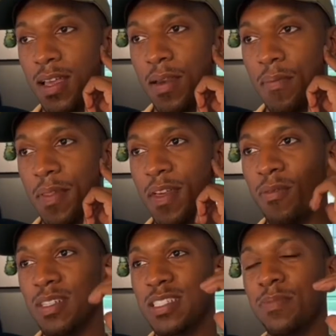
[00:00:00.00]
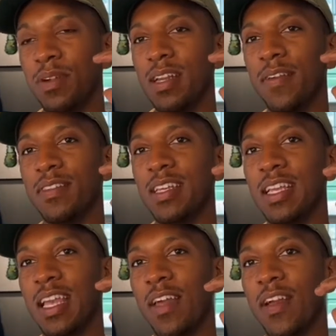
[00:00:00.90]
But then when just putting everything
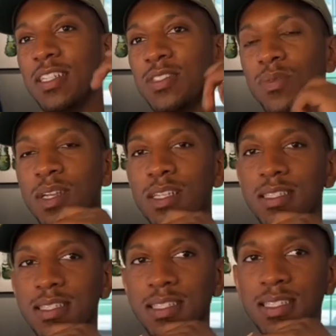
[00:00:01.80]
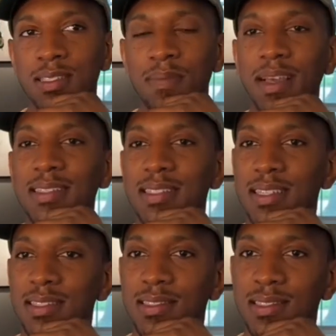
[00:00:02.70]
together, I just wanted it to just make
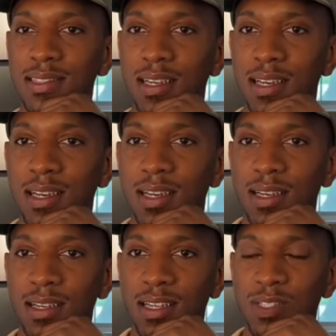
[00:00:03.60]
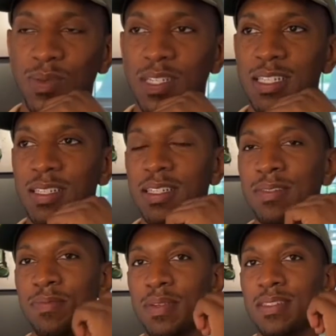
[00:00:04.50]
sense. Yeah. I just wanted it to
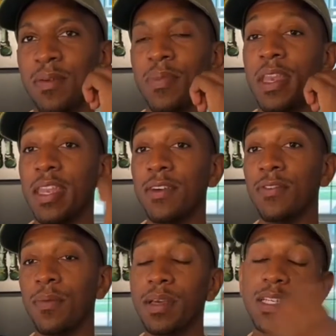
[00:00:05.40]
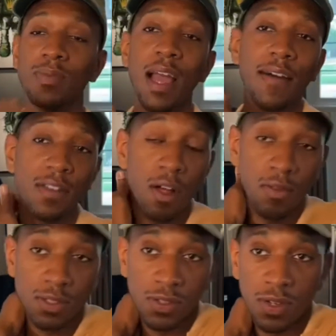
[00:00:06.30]
be something different because we have clothing
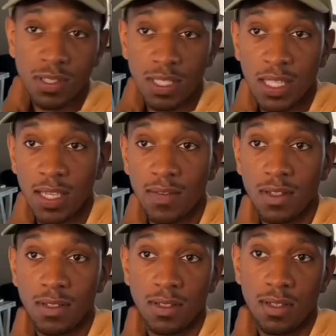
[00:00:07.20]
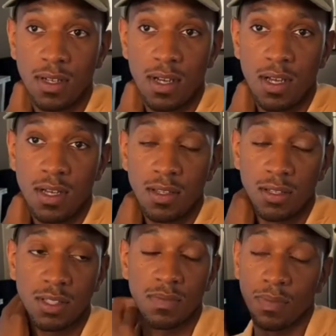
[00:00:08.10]
stores in Cleveland. Right. There's
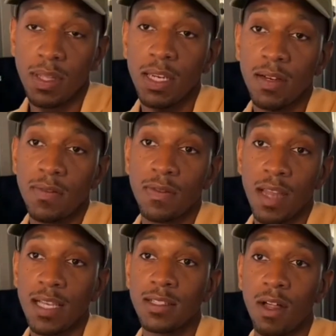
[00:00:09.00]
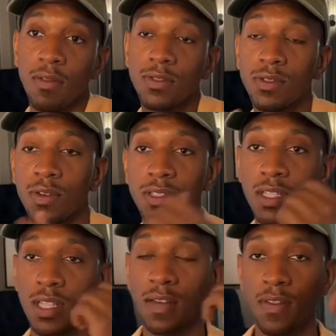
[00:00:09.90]
plenty of nice clothing stores in
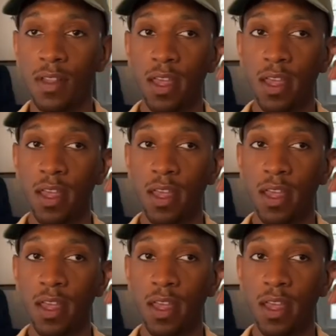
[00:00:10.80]
Cleveland.